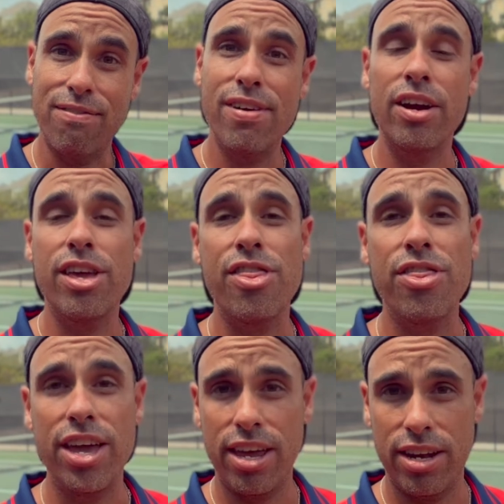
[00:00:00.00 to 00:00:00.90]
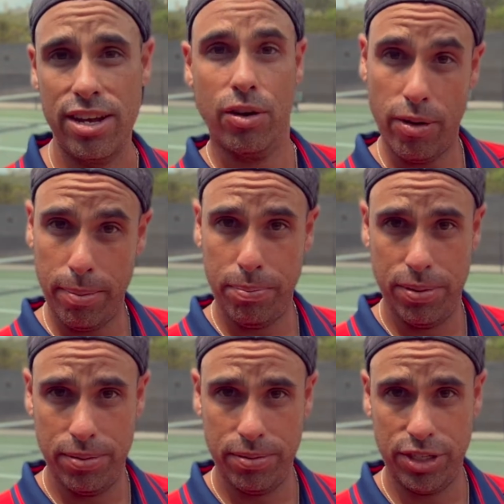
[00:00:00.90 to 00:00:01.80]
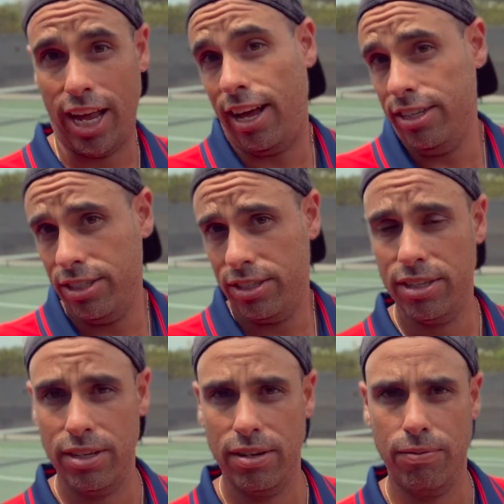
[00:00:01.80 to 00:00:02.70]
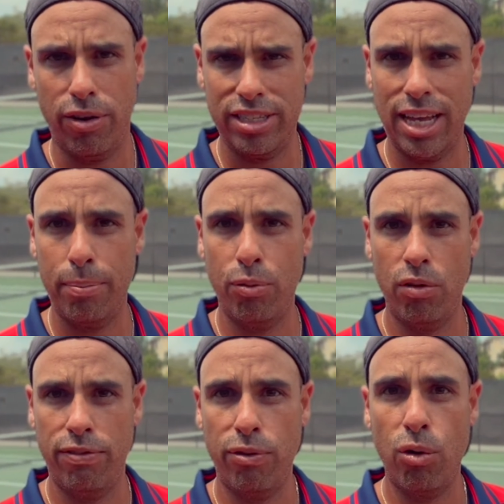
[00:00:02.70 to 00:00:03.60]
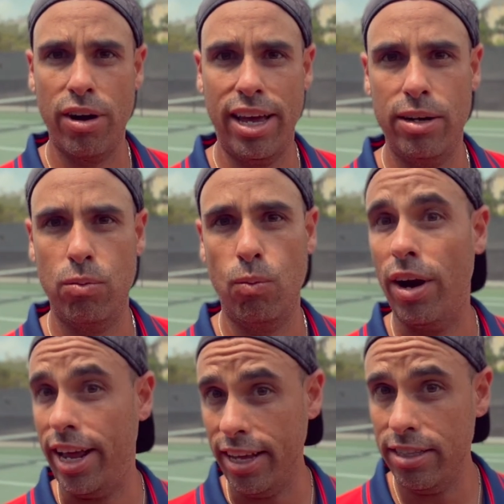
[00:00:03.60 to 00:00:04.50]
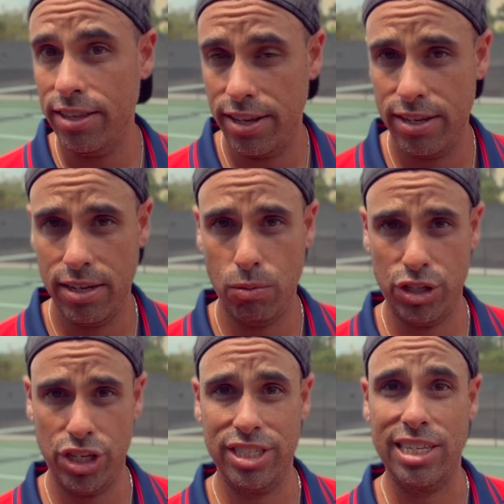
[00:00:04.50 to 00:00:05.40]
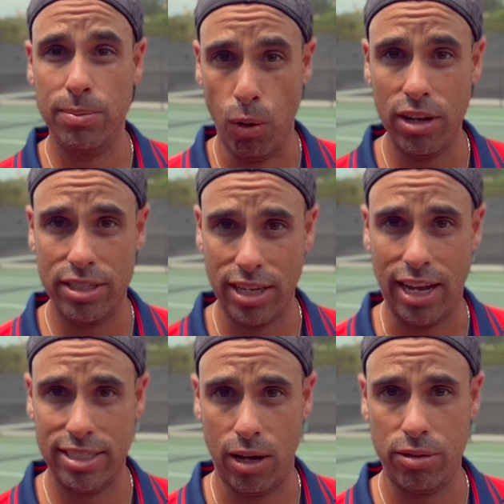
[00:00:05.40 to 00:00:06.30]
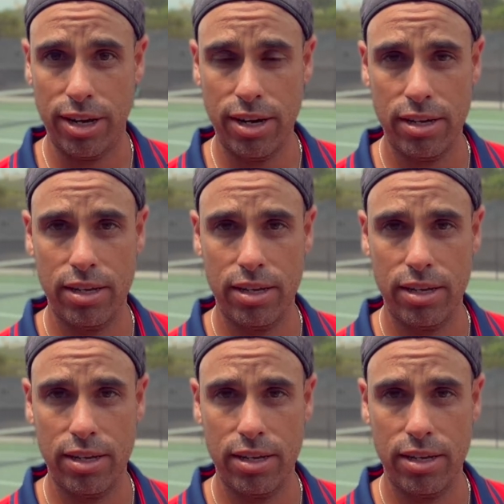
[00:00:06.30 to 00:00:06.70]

very thin grip size, for example 4 1/8, which is the smallest size out there,